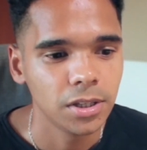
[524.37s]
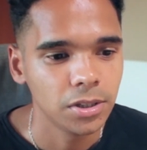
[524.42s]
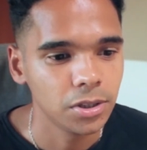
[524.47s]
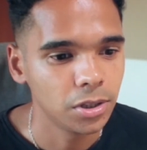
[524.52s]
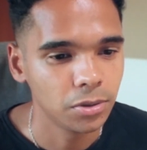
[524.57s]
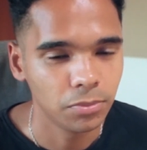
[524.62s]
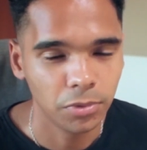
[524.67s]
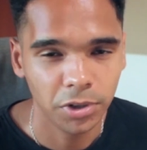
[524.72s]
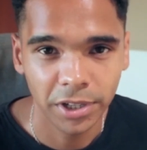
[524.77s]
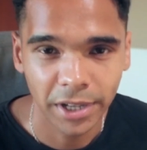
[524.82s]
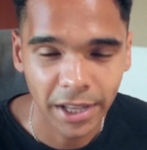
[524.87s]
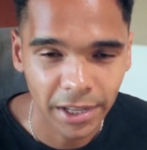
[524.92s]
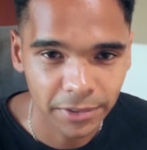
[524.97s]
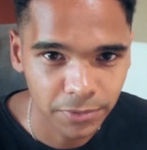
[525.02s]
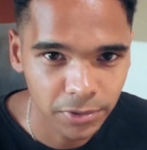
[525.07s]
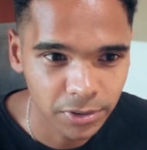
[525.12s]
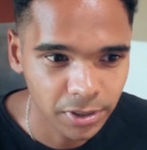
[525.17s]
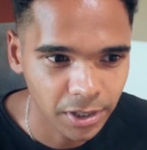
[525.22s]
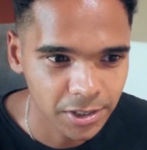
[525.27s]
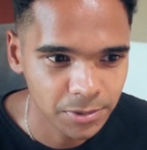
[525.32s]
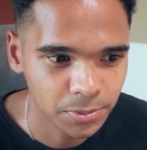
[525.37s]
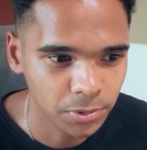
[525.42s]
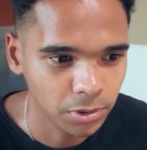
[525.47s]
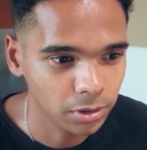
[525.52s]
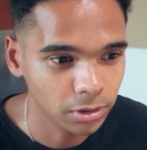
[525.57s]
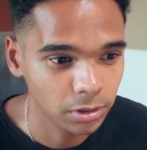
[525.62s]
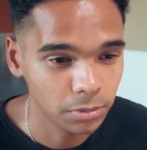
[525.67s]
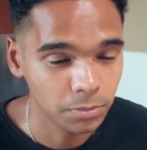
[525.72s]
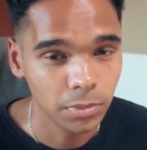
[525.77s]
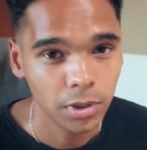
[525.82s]
you can run an advertisement
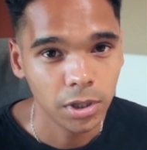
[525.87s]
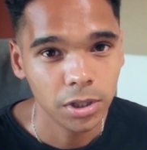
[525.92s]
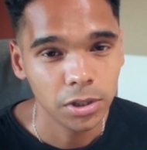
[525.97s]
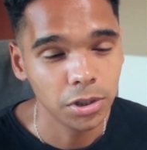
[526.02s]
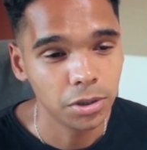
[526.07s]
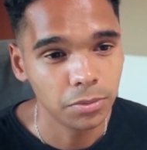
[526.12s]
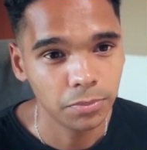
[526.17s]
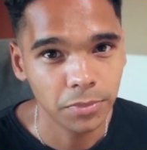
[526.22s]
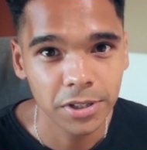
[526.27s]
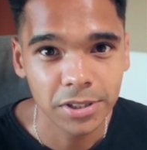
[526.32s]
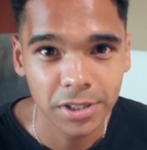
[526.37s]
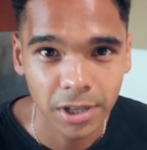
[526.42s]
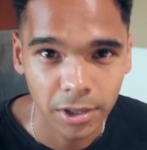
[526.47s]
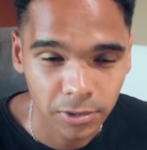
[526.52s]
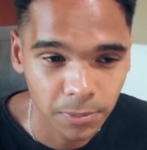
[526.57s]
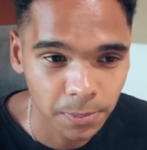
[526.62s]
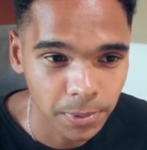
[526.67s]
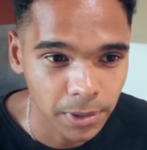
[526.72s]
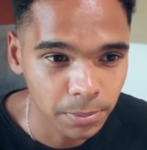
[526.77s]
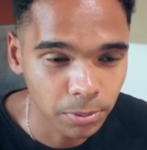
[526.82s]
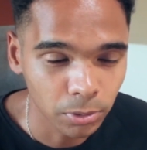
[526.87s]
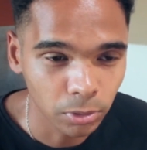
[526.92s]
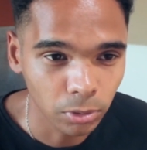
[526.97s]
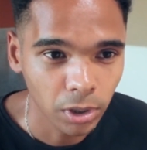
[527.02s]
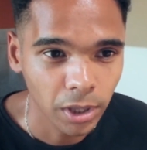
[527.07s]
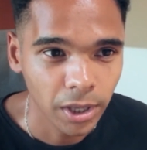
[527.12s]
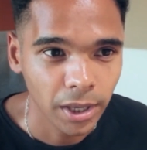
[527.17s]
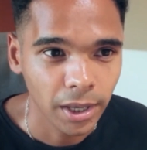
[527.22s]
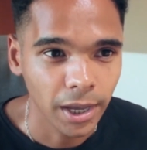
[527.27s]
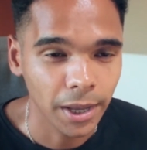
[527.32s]
on them, you can reach out to
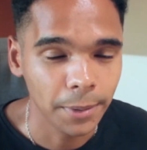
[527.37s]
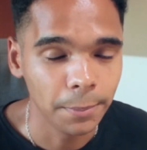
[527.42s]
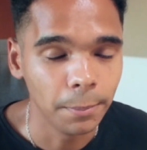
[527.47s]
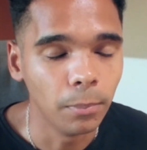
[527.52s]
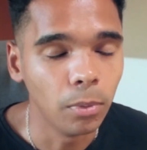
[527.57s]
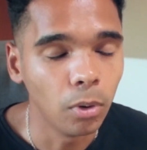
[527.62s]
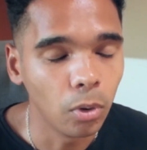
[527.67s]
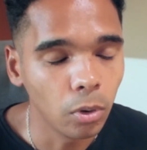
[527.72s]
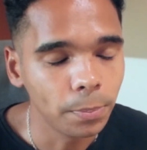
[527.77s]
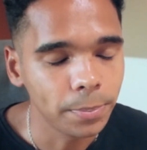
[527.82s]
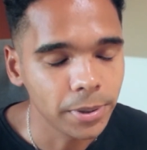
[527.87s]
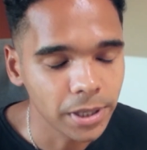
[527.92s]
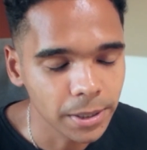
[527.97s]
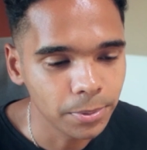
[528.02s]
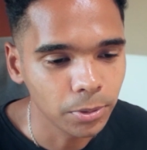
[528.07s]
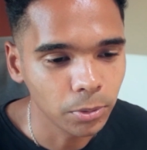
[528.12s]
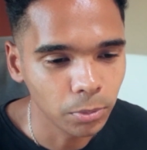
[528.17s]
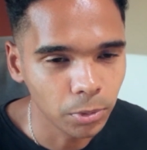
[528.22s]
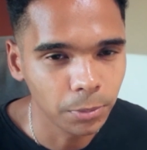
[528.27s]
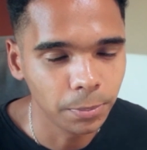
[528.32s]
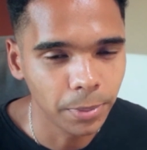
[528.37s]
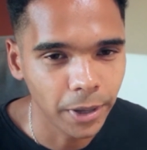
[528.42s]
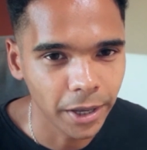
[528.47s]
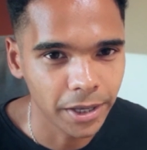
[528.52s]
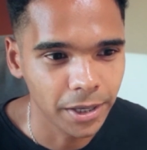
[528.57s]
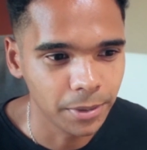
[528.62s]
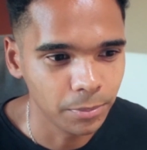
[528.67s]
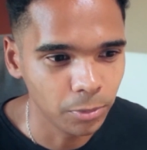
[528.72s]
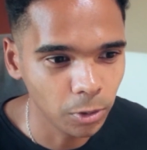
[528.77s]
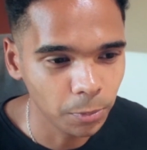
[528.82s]
people, and more people will
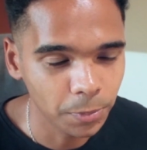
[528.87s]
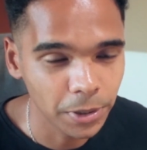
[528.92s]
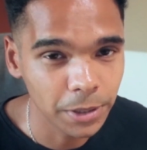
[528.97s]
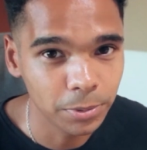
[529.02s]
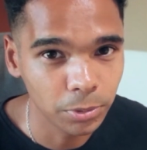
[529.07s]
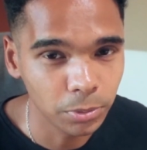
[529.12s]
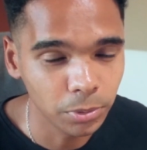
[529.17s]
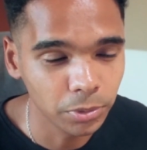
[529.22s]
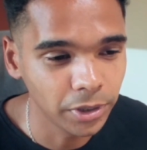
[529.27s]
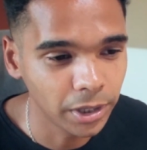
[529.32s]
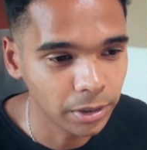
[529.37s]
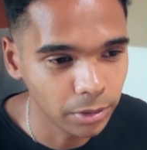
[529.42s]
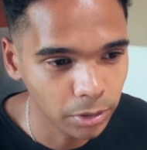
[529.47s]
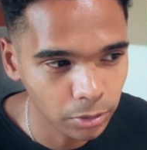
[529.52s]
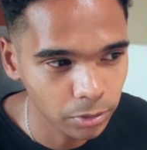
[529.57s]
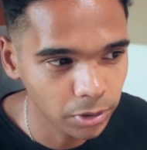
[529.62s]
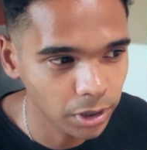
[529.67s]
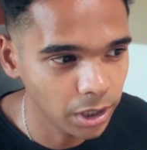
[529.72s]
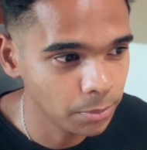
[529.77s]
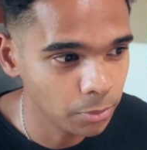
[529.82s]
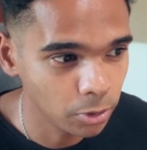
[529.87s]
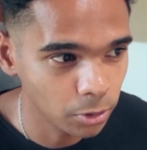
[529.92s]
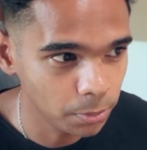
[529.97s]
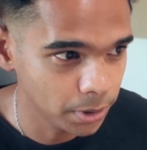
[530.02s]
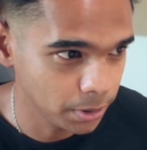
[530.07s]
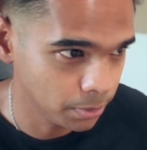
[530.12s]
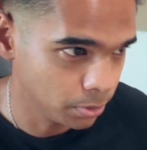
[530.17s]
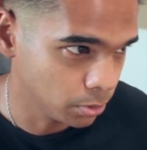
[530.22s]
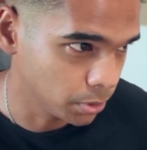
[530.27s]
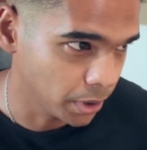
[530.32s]
buy it, more people will download it, and more
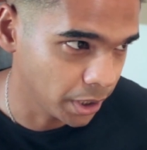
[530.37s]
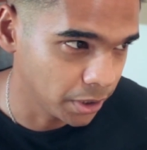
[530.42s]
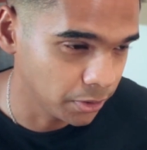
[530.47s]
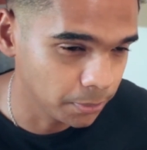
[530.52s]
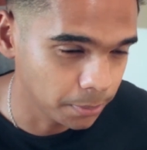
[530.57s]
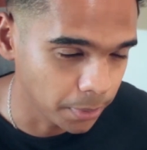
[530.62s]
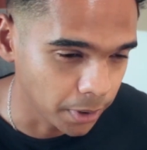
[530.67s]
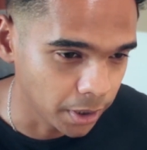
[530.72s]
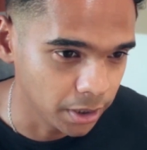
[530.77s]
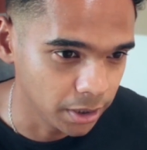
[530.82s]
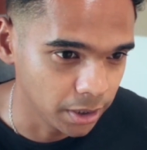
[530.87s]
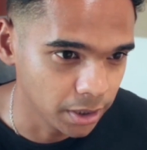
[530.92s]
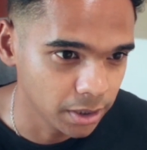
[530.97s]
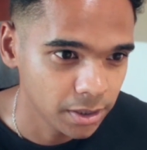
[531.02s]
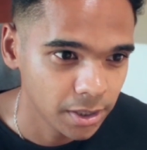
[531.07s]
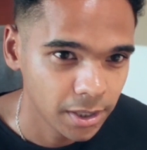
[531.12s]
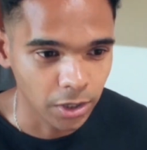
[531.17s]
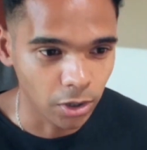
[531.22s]
people will end up buying it.